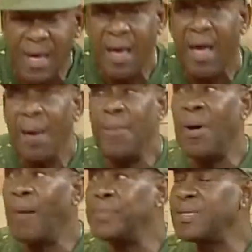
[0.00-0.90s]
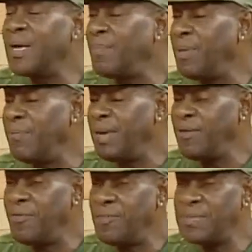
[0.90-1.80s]
Yeah. Props can be
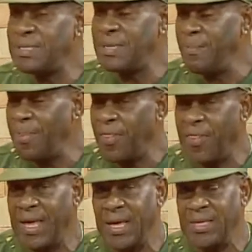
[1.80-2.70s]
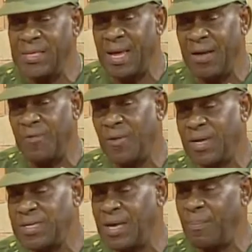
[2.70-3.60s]
made from simple things like, for
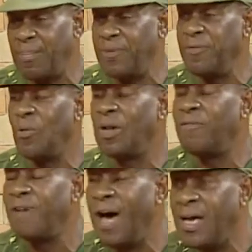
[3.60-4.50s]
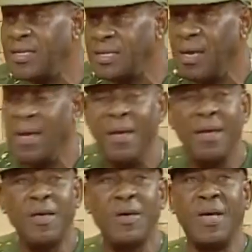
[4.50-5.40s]
example, if you want a vase,
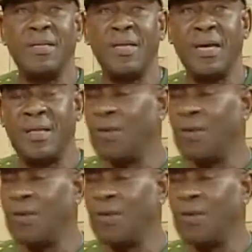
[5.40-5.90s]
you can take the